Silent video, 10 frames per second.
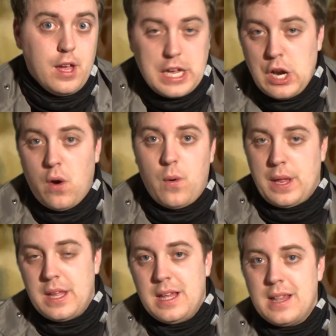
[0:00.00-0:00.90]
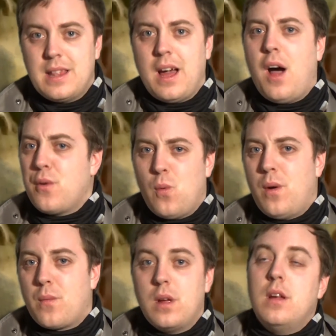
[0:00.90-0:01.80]
You know, the other
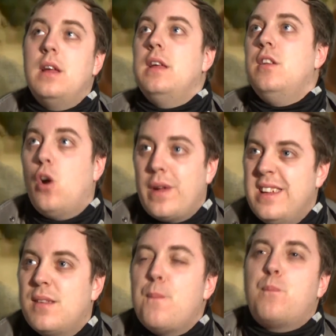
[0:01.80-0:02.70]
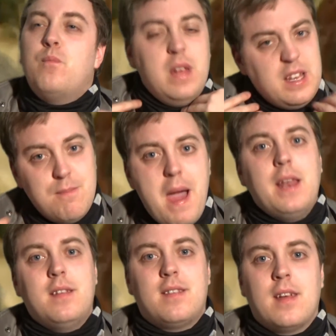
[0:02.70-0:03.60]
one where he's
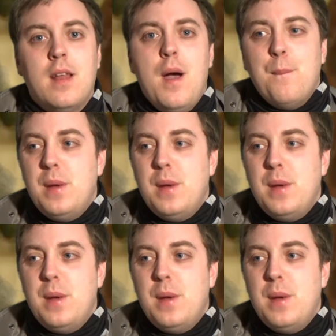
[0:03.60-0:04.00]
menacing,